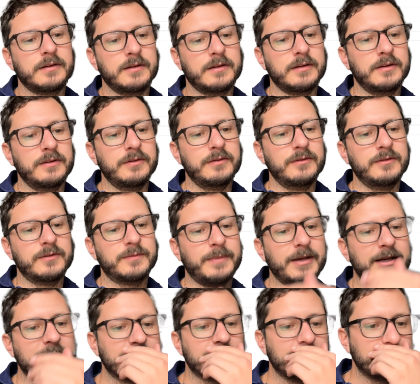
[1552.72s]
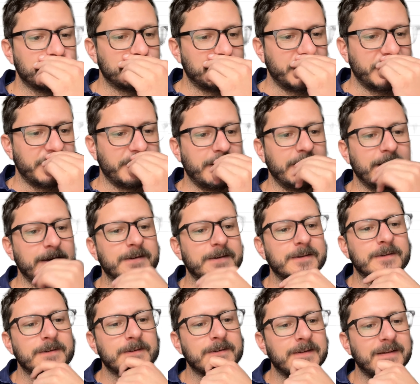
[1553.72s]
Use
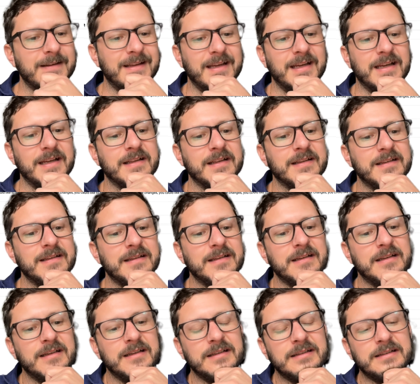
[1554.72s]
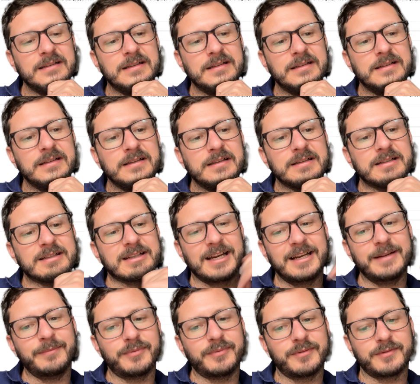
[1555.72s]
\generate. Yeah.
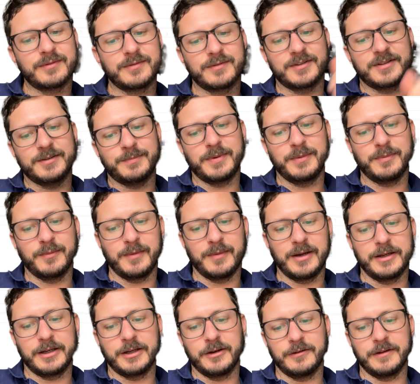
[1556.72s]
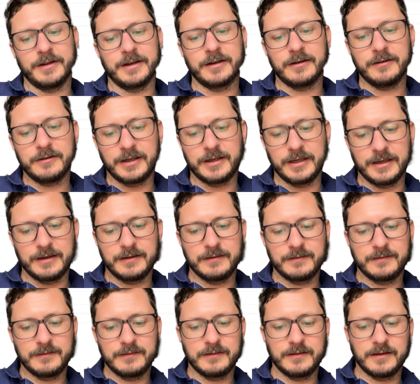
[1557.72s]
Type, people might go like, okay,
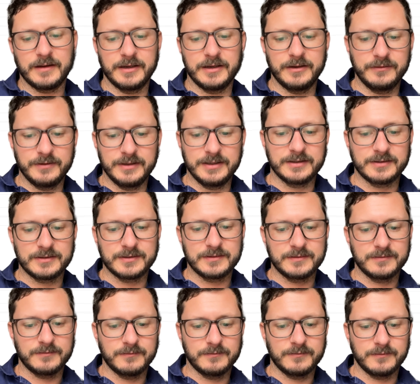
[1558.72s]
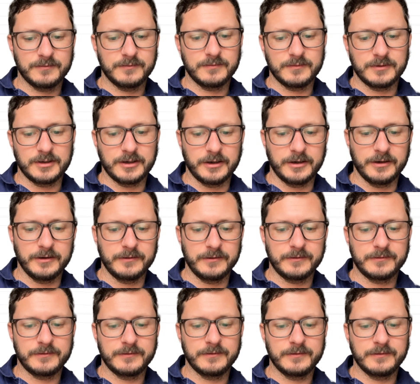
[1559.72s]
I do this, or
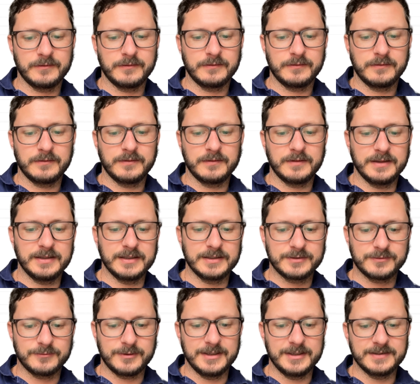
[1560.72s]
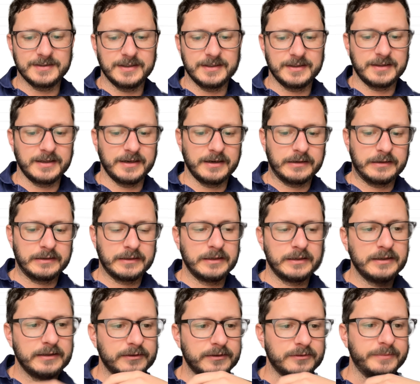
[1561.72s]
this, why isn't it there?
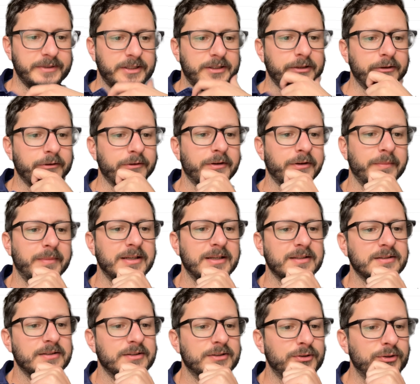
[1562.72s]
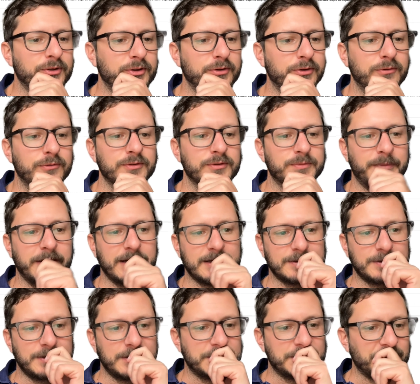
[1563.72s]
So we'll be clear with our message. Use
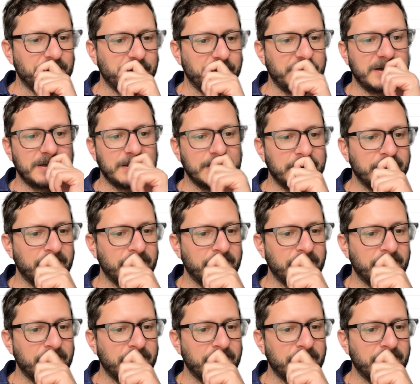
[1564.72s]
\generate to get